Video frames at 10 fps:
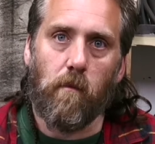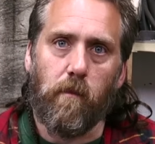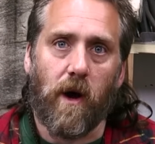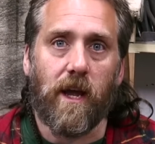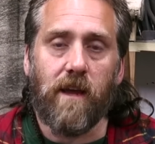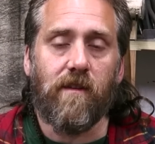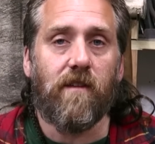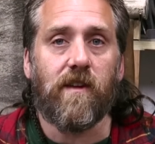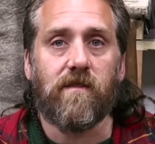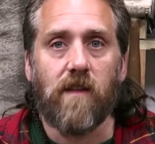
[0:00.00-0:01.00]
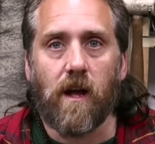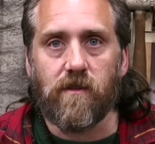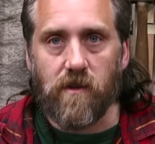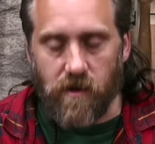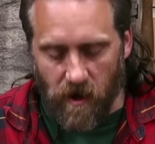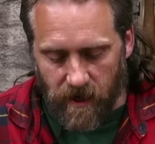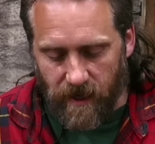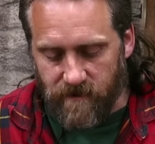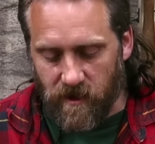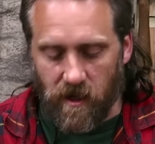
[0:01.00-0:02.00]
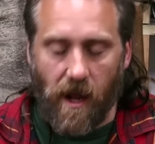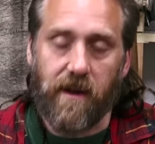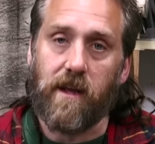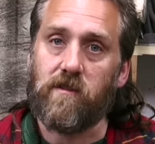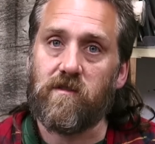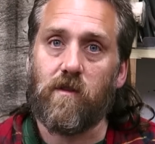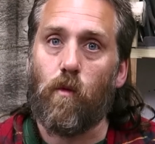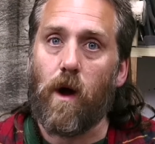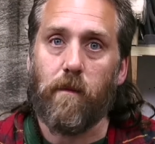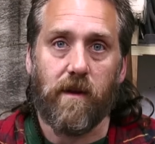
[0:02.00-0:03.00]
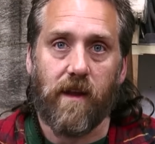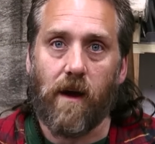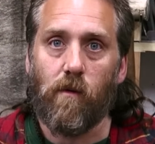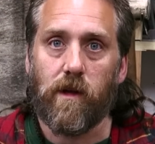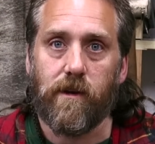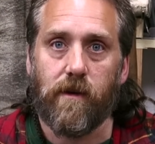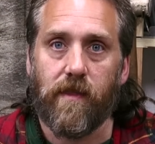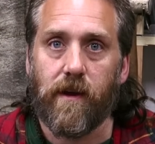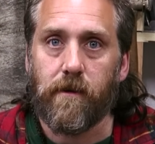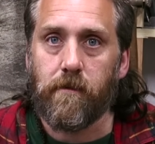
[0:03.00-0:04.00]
But even if it's not too dirty, it's a good idea just to wipe it down while you're in there.